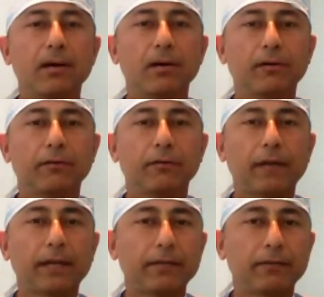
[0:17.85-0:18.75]
or
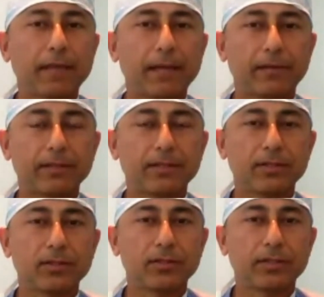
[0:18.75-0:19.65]
refractive cataract
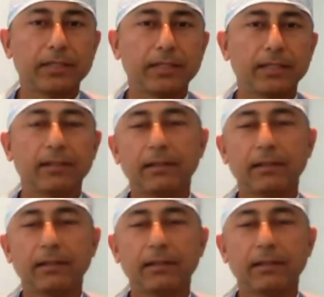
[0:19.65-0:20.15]
surgery,